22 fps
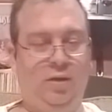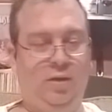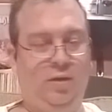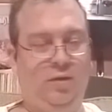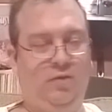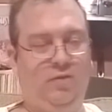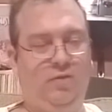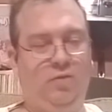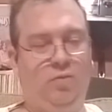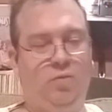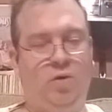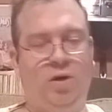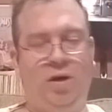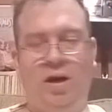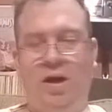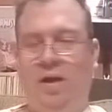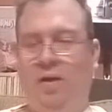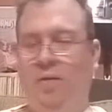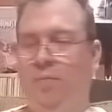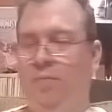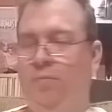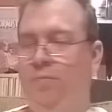This is the one
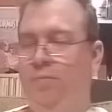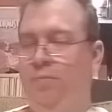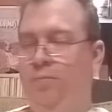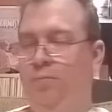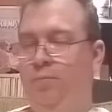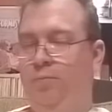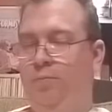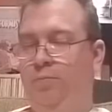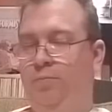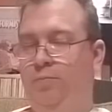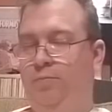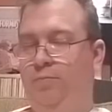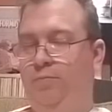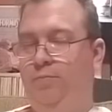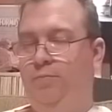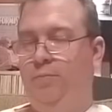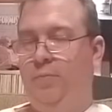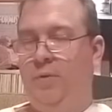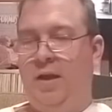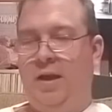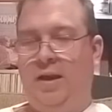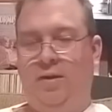I
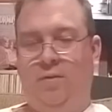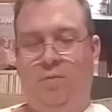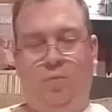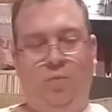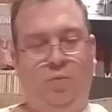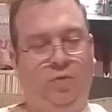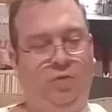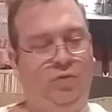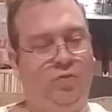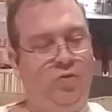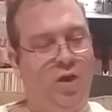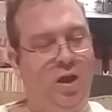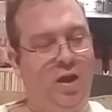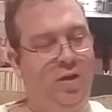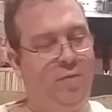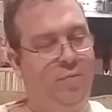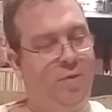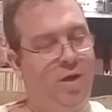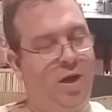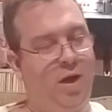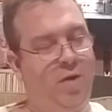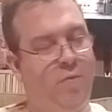was trying to
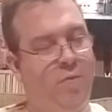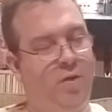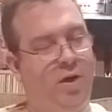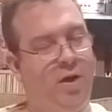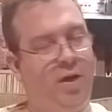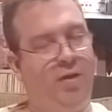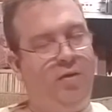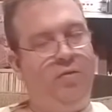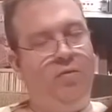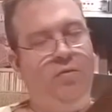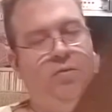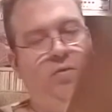buy when I